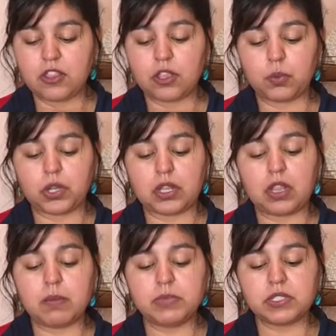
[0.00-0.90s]
There were
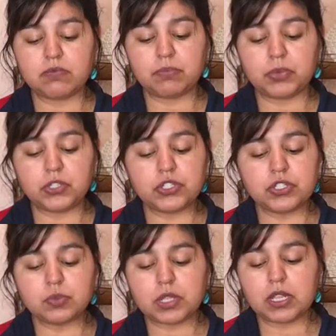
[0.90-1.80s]
clumps of
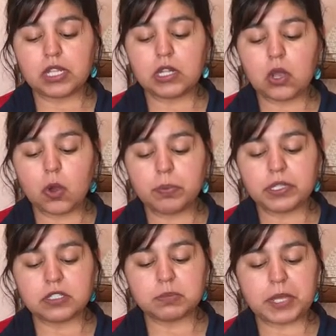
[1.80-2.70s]
bushes with little
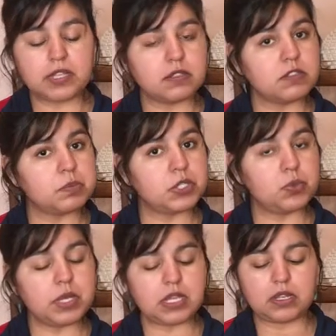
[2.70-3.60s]
open spaces
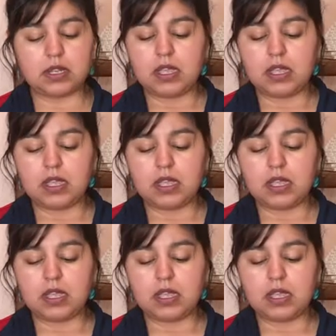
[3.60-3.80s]
between,